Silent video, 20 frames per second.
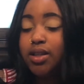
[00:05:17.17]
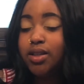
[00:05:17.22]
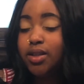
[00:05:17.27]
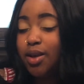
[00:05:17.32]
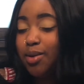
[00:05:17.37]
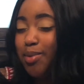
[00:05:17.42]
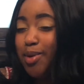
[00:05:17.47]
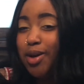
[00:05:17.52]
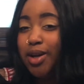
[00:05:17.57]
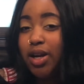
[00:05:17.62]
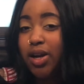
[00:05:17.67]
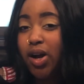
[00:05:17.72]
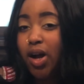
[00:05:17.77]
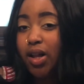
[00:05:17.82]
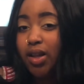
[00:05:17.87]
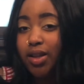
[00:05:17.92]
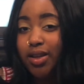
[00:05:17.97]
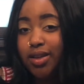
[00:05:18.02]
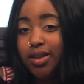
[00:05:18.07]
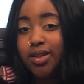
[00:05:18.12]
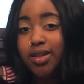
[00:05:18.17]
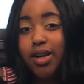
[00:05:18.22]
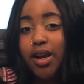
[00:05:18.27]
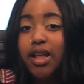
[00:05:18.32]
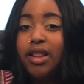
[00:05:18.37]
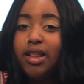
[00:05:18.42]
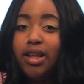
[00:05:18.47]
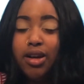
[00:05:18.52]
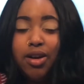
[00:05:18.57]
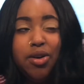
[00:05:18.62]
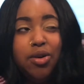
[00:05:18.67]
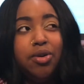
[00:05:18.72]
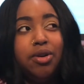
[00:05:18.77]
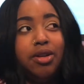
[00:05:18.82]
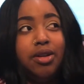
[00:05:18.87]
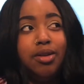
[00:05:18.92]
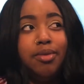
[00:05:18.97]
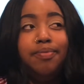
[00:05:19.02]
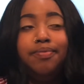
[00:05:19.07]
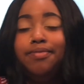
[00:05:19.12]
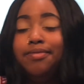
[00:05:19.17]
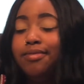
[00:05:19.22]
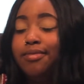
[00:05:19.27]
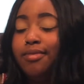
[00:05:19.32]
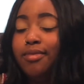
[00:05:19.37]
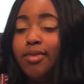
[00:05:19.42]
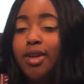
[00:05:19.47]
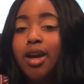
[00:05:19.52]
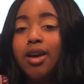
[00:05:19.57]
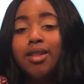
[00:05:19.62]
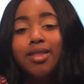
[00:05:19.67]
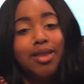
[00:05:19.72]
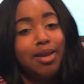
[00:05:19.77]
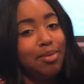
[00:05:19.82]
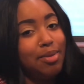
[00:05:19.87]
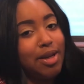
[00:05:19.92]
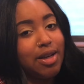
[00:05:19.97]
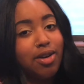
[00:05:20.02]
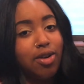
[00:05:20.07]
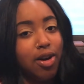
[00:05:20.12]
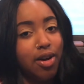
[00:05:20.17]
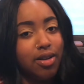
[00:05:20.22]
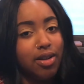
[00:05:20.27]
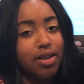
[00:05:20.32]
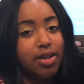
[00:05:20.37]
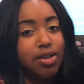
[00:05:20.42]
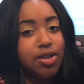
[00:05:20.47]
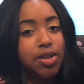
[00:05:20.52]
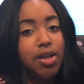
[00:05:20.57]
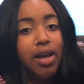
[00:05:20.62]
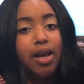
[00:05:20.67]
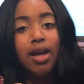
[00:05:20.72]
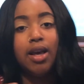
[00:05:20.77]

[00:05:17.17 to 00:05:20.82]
community college and then go to the big college